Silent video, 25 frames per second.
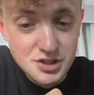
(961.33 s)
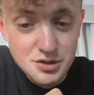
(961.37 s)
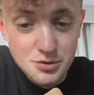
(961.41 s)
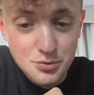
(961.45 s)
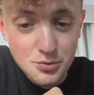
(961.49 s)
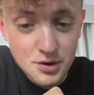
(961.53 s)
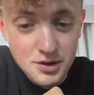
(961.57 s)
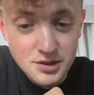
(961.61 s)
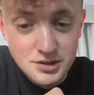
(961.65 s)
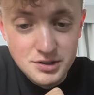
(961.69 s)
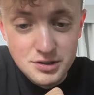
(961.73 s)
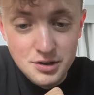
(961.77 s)
it
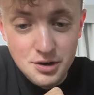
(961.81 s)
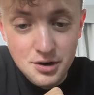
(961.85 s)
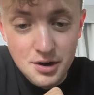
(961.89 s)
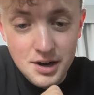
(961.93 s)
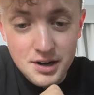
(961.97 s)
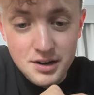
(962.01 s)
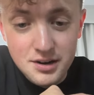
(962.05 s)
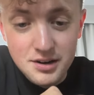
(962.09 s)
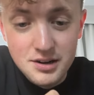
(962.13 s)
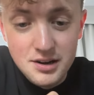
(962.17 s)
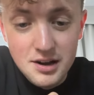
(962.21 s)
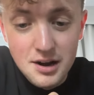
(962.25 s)
was, though.
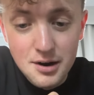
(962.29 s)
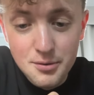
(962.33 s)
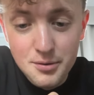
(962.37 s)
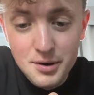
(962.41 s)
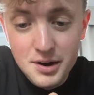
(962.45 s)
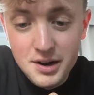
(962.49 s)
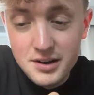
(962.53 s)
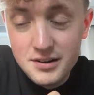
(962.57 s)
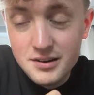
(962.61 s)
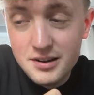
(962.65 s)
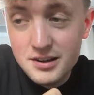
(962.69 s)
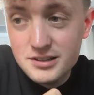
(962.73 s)
I could not
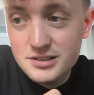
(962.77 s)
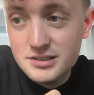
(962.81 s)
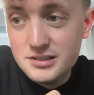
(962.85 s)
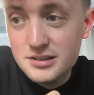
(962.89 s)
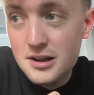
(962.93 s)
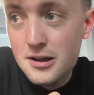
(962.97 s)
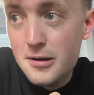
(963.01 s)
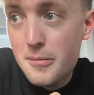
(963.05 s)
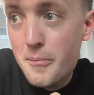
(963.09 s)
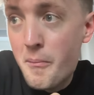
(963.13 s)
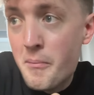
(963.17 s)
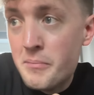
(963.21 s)
recognize
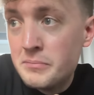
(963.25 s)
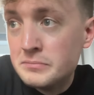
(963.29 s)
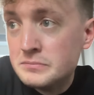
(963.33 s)
that.